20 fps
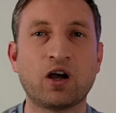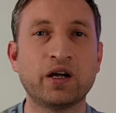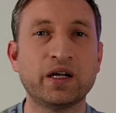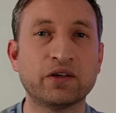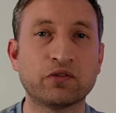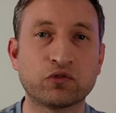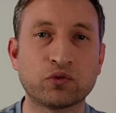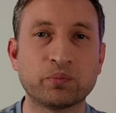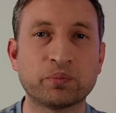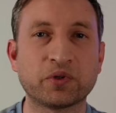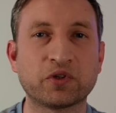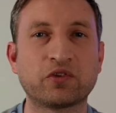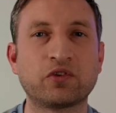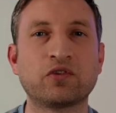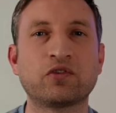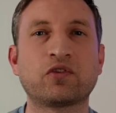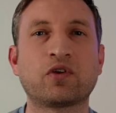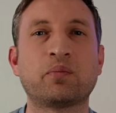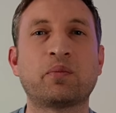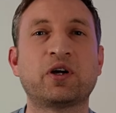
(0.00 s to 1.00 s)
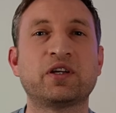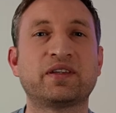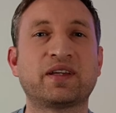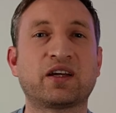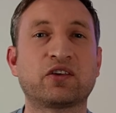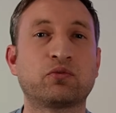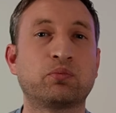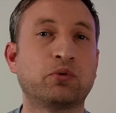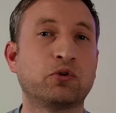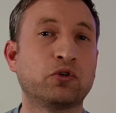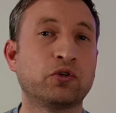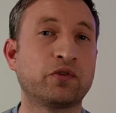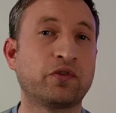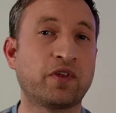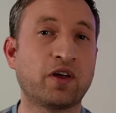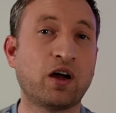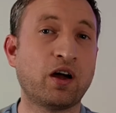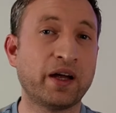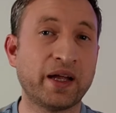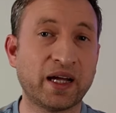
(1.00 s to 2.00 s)
I have some buttons on my dashboard
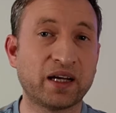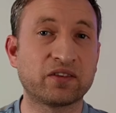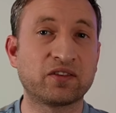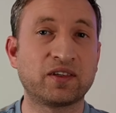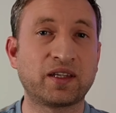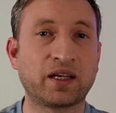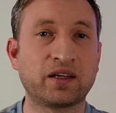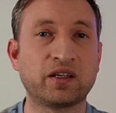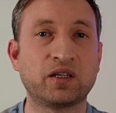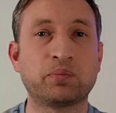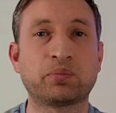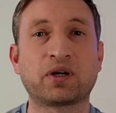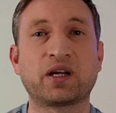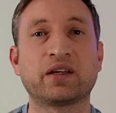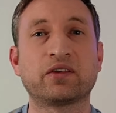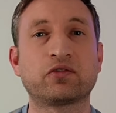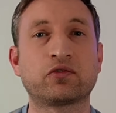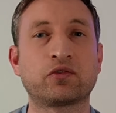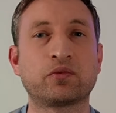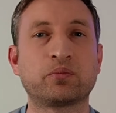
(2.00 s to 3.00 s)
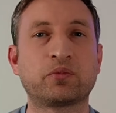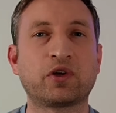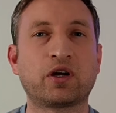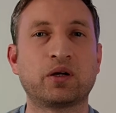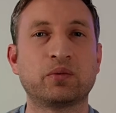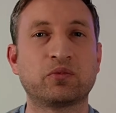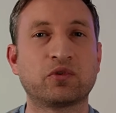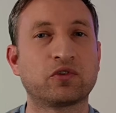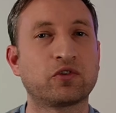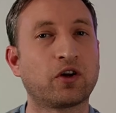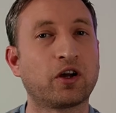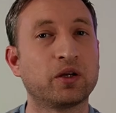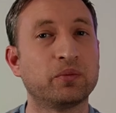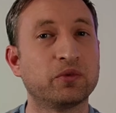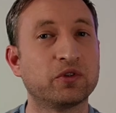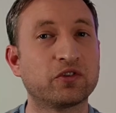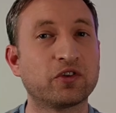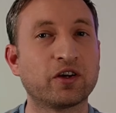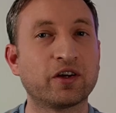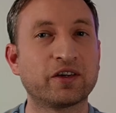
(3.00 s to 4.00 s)
that I accidentally press from time to
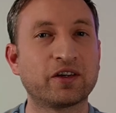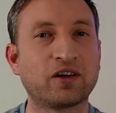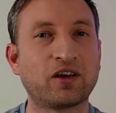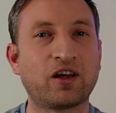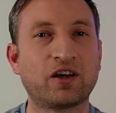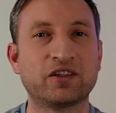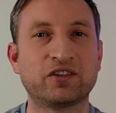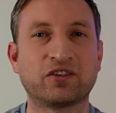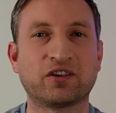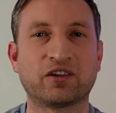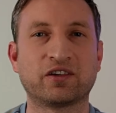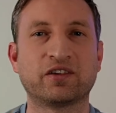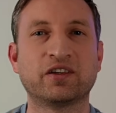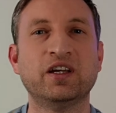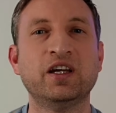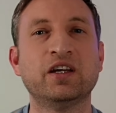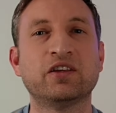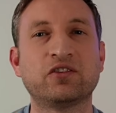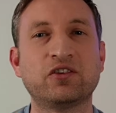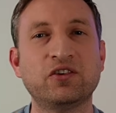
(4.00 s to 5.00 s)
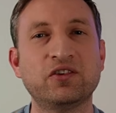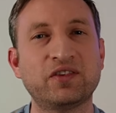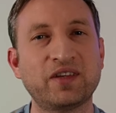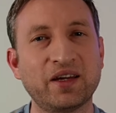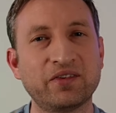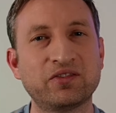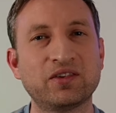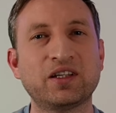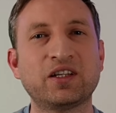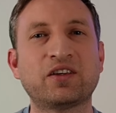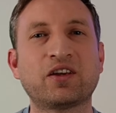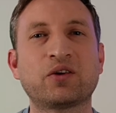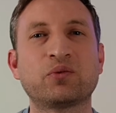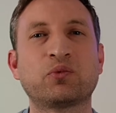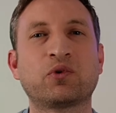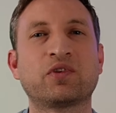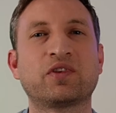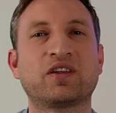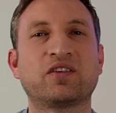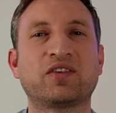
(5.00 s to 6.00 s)
time and turn a light on, so you definitely
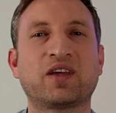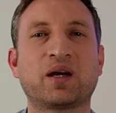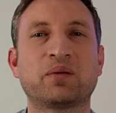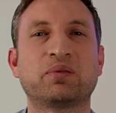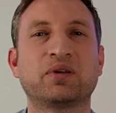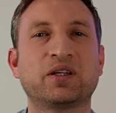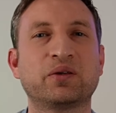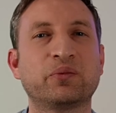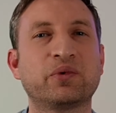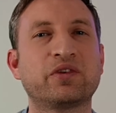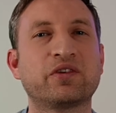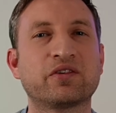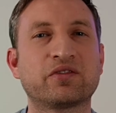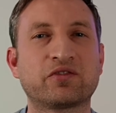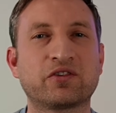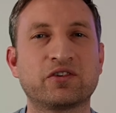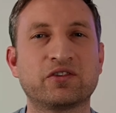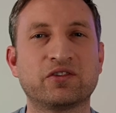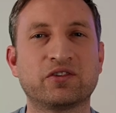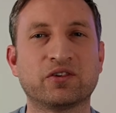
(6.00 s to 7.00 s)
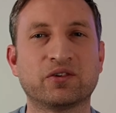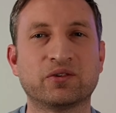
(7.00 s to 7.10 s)
don't want this happening with your front